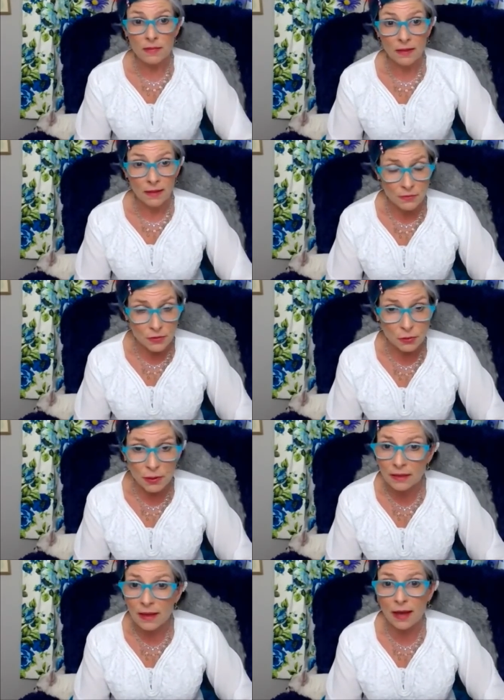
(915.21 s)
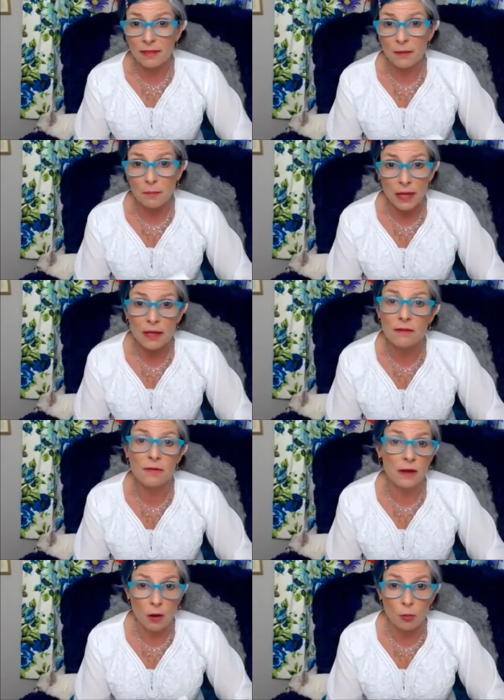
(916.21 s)
In doing that, that may
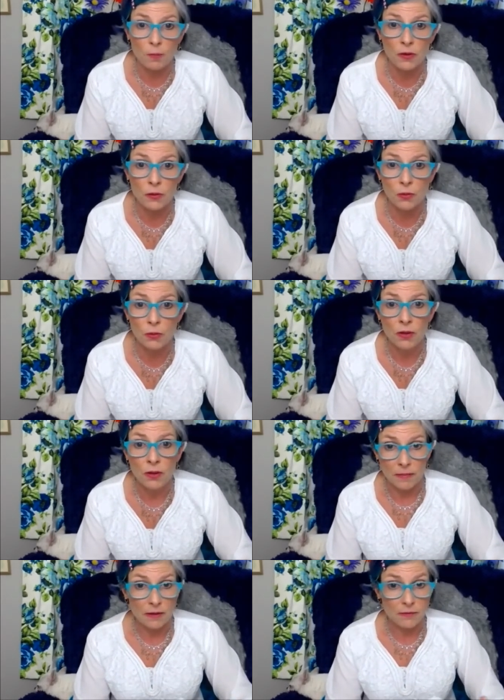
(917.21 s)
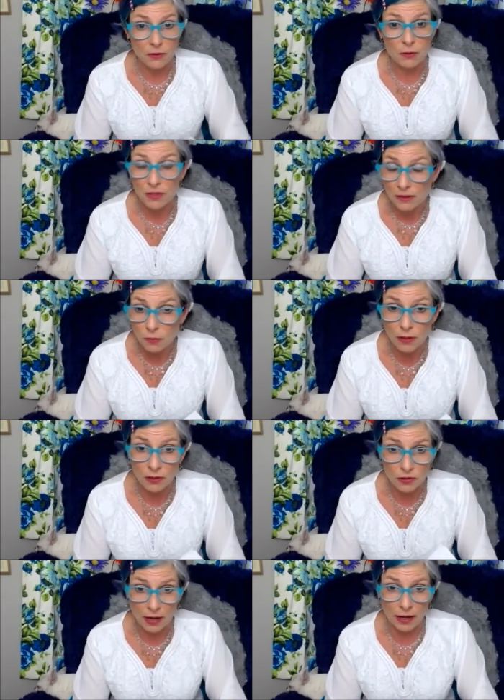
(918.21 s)
even help you if you did want to
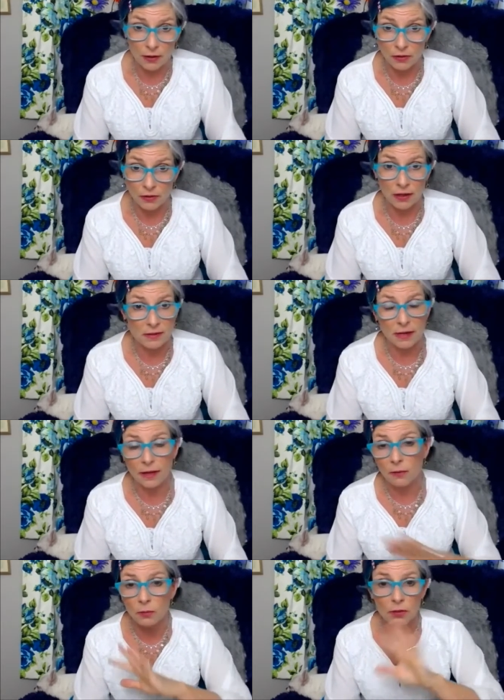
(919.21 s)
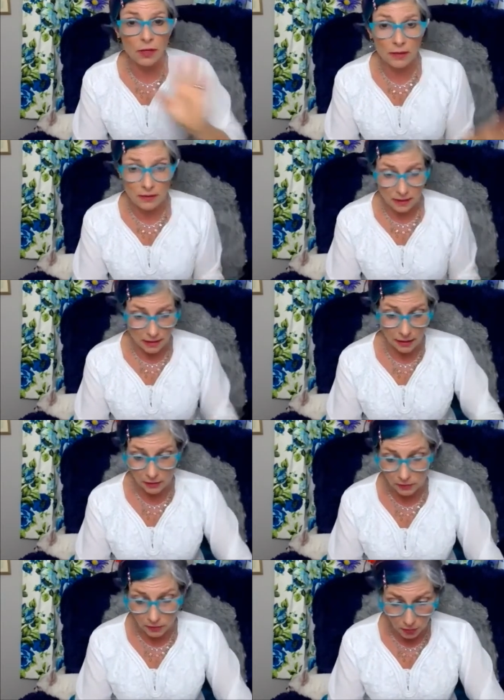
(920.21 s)
try online dating. We'll get into that a
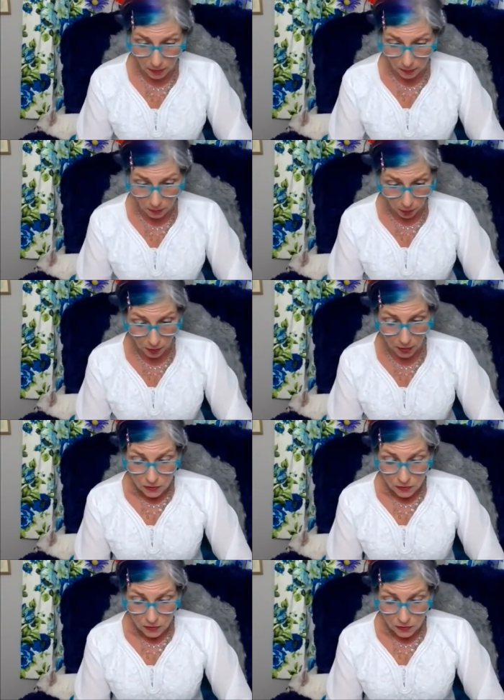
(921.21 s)
little bit more.